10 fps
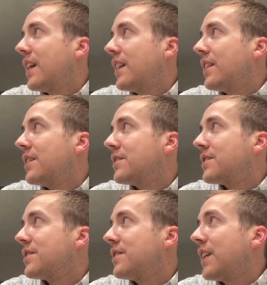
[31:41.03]

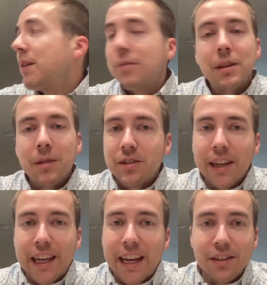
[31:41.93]
There's not really much I
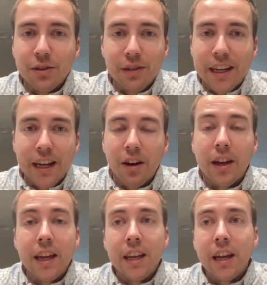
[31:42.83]
can't do right now.
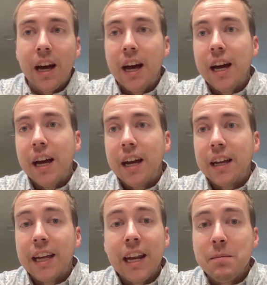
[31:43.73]
And
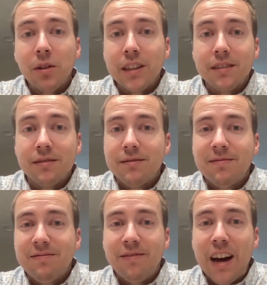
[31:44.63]
again, I'm only
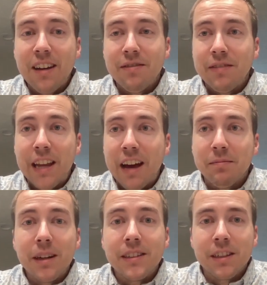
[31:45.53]
5.5
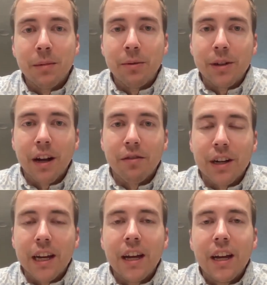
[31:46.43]
months into my
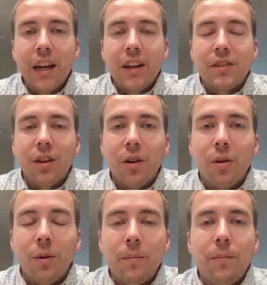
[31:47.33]
recovery.
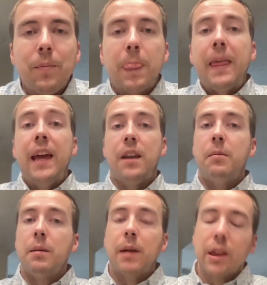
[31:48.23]
So,
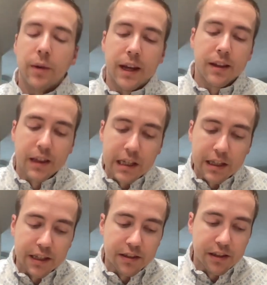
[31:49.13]
and by the way,
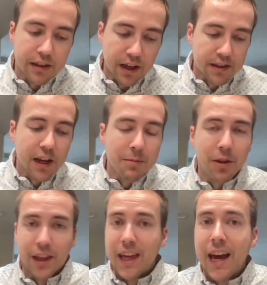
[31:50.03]
this does come
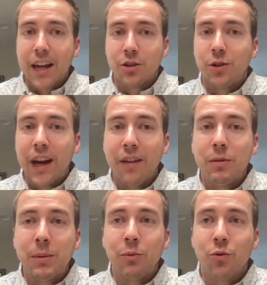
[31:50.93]
with a catch. You have
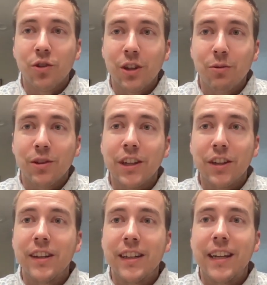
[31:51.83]
to be really, really
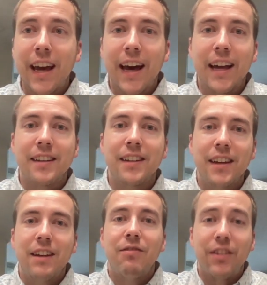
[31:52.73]
good at
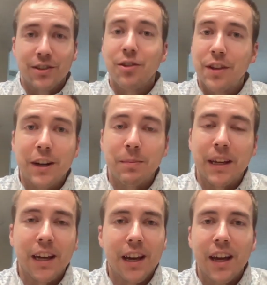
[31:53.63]
physical
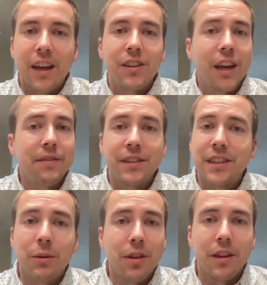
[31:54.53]
therapy. You have to
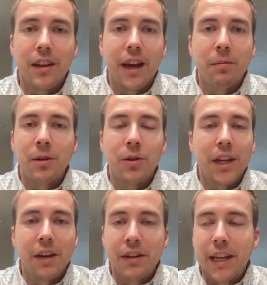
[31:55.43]
stick with it. I've been doing
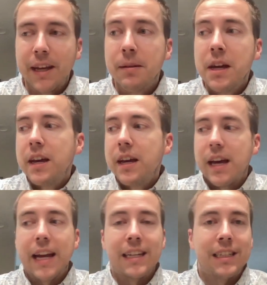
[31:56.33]
it every day.
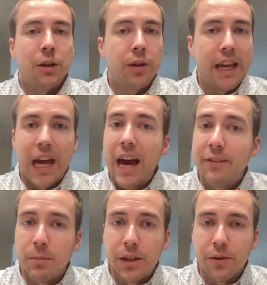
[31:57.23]
I can tell when I
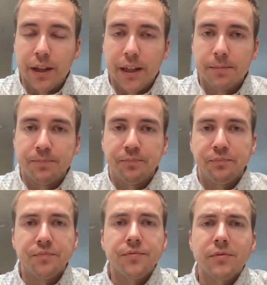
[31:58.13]
haven't been doing it.
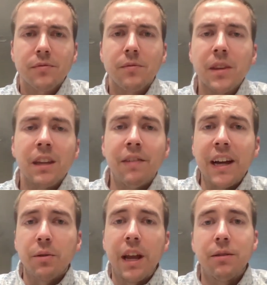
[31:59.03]
In
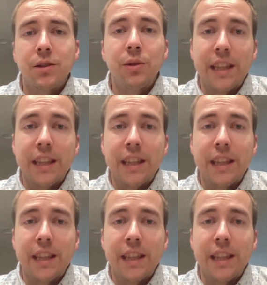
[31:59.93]
fact, when I was doing